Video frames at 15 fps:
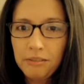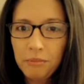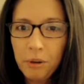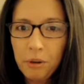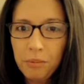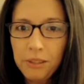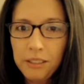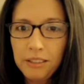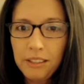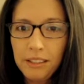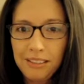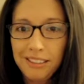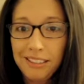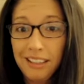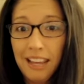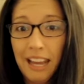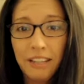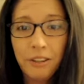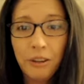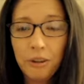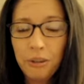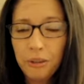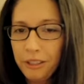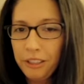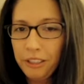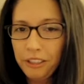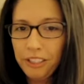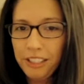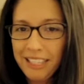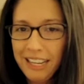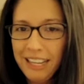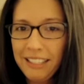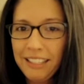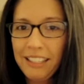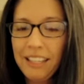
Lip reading: moments, because I know you understand